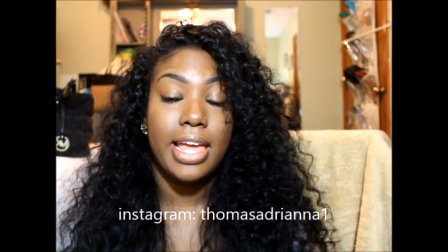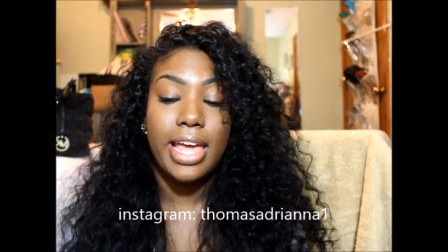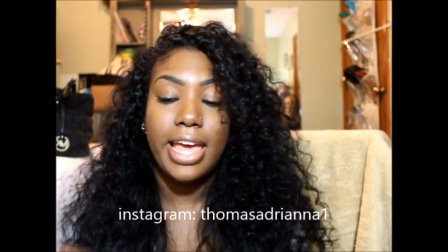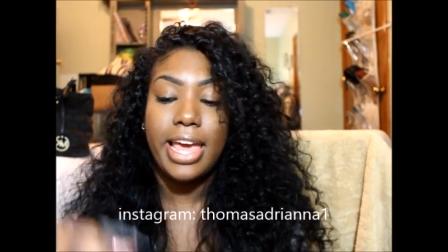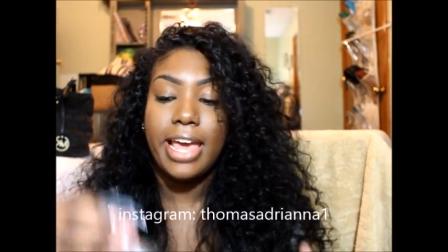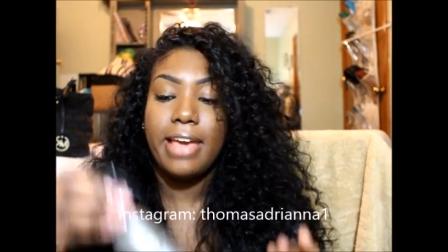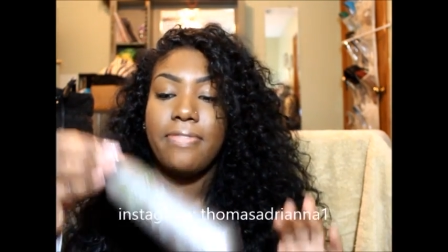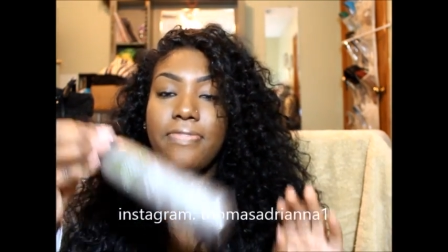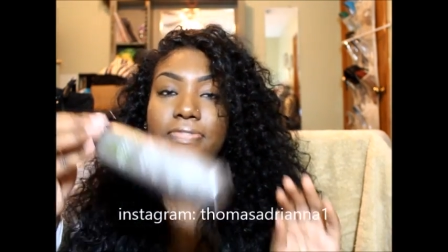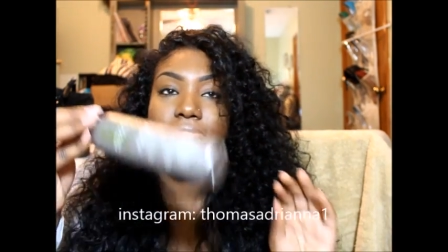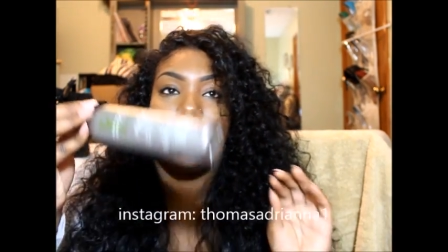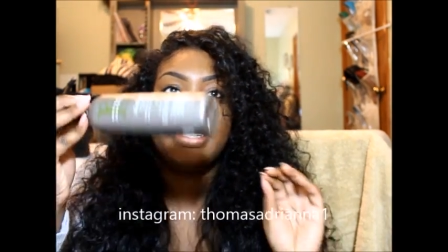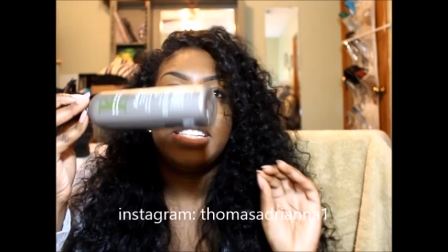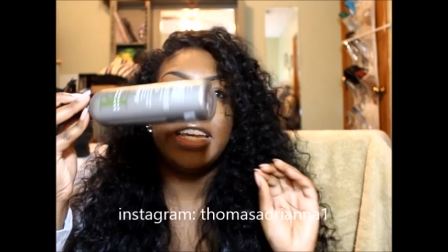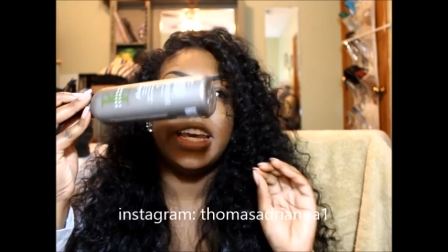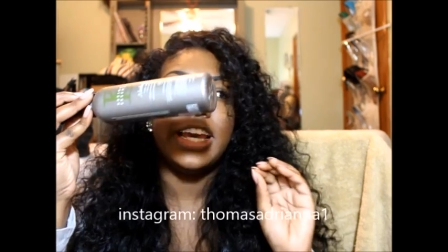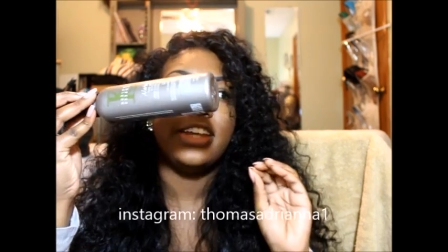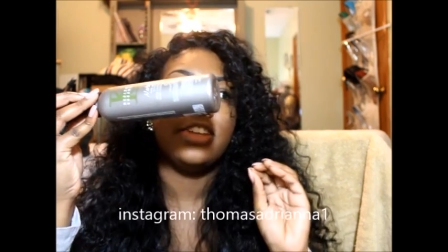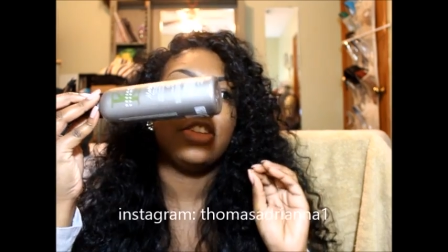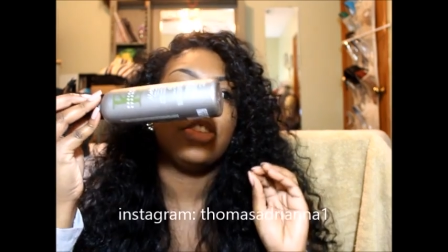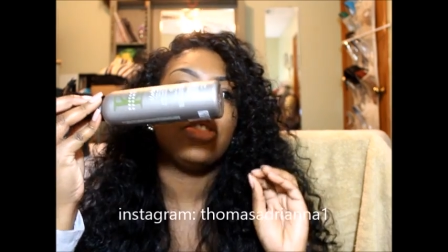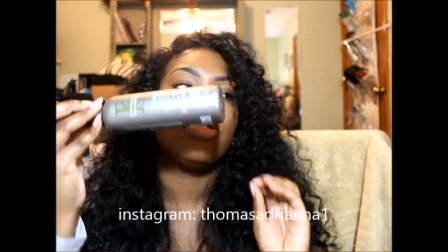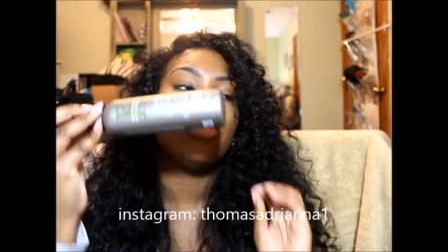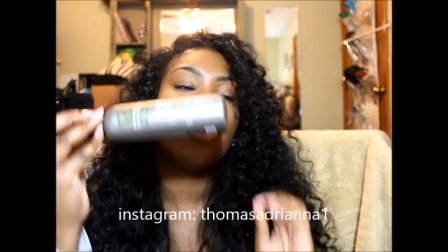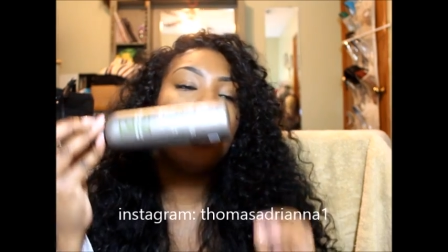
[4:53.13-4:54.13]
It's
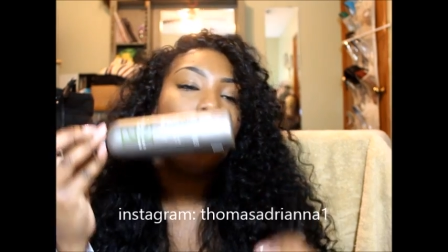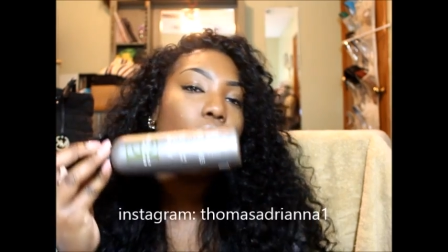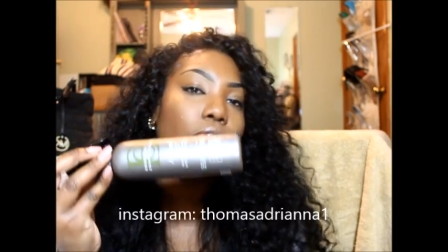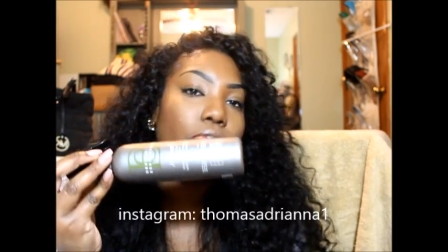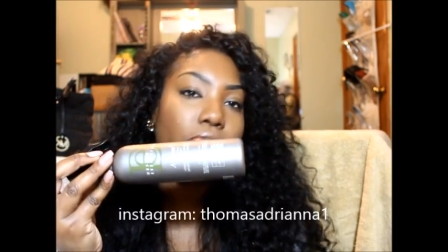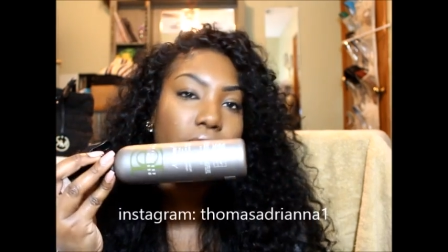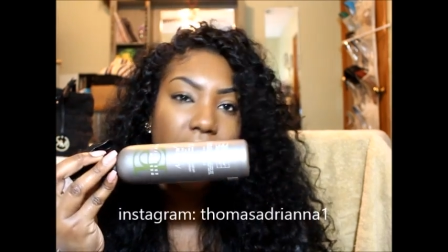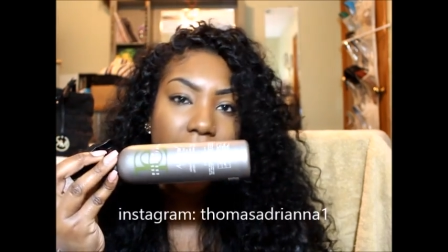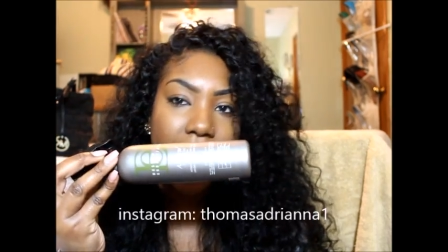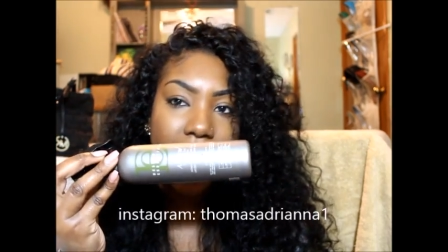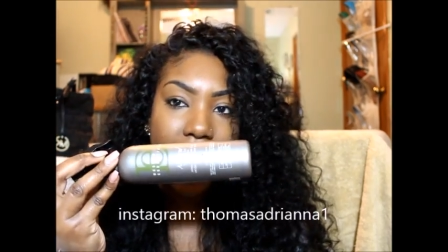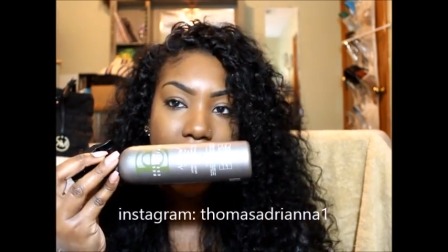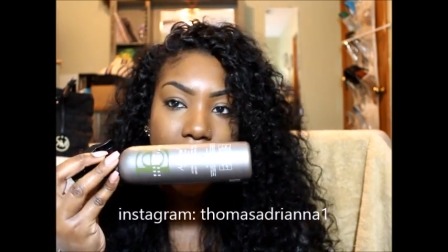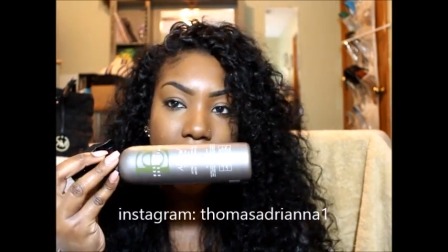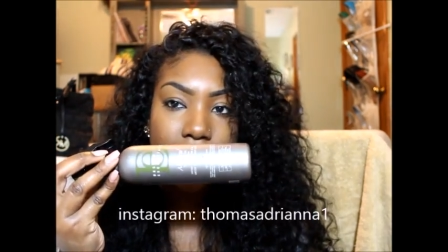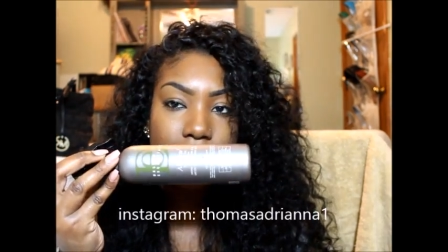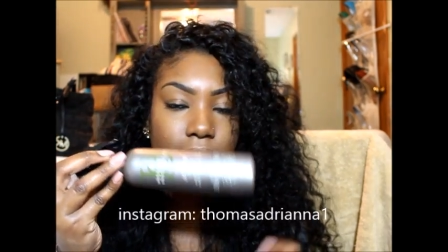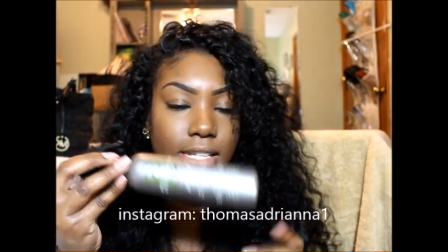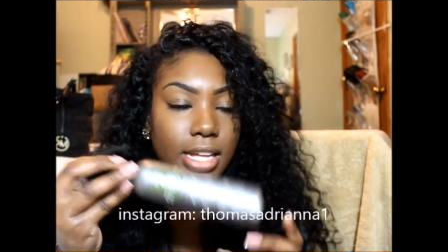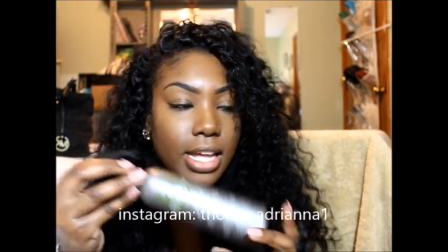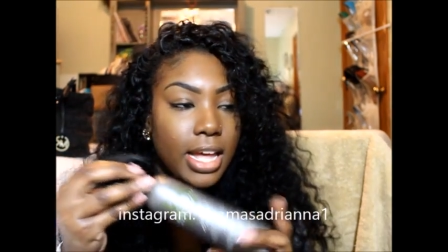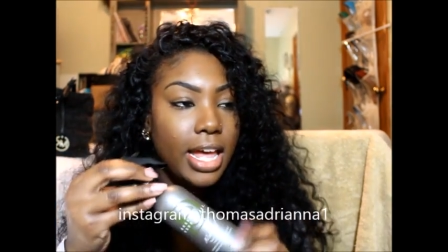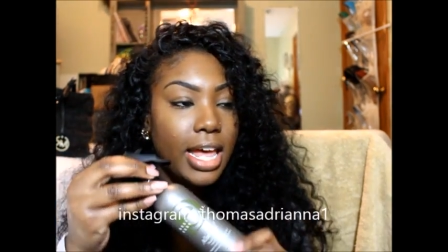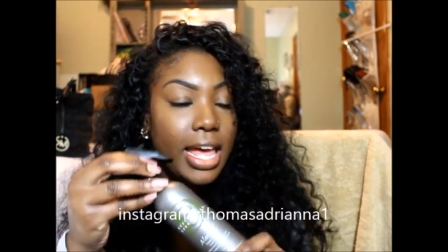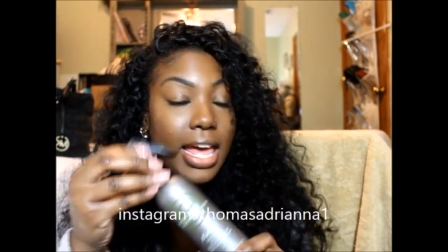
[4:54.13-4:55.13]
set so
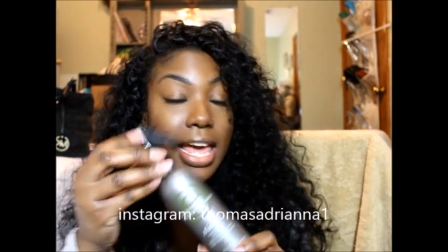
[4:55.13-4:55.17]
fast.